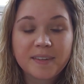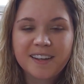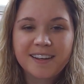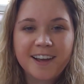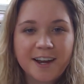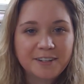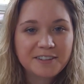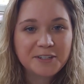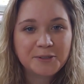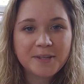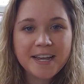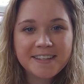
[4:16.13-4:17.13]
Got a
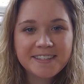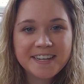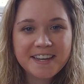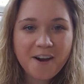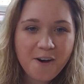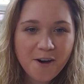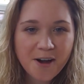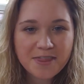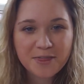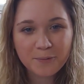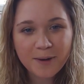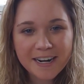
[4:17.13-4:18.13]
little lazy on
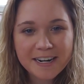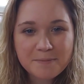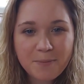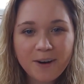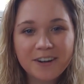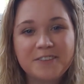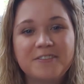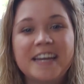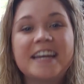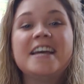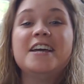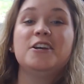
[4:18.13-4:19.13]
the writing part of
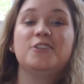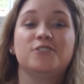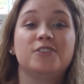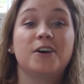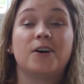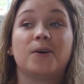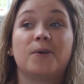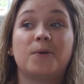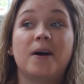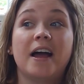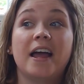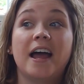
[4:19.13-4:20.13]
it.
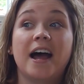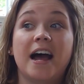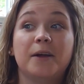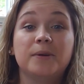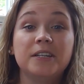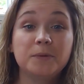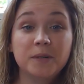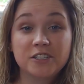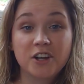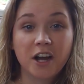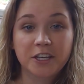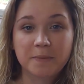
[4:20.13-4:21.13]
So I really want to
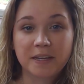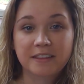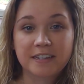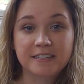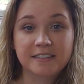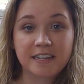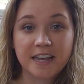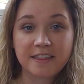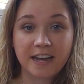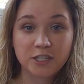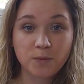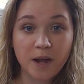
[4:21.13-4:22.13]
document this, and
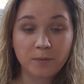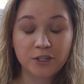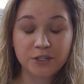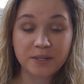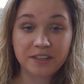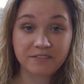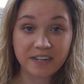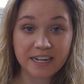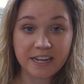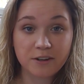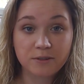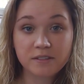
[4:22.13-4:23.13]
that's why we're doing the
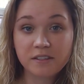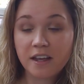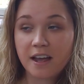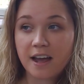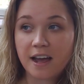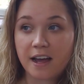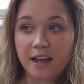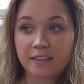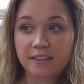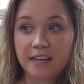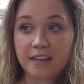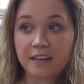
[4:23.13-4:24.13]
videos. I
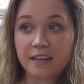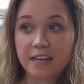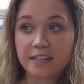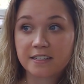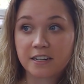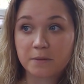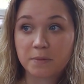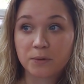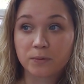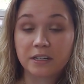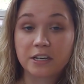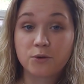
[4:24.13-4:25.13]
think it's going to be
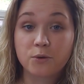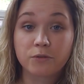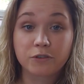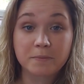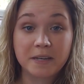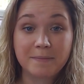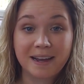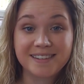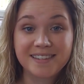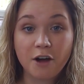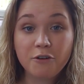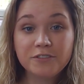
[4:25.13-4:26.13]
really cool for me
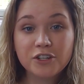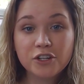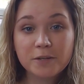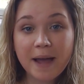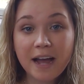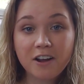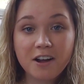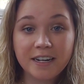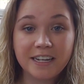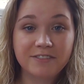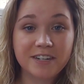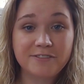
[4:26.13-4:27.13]
myself to look back on,
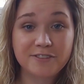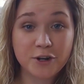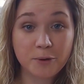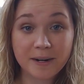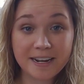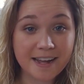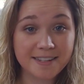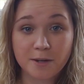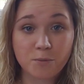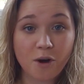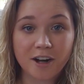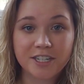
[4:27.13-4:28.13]
even if nobody ends
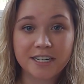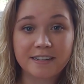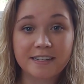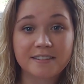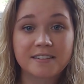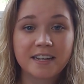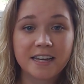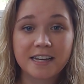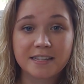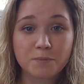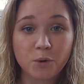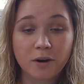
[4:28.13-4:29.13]
up watching these.
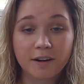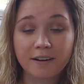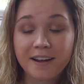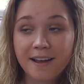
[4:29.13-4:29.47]
It's more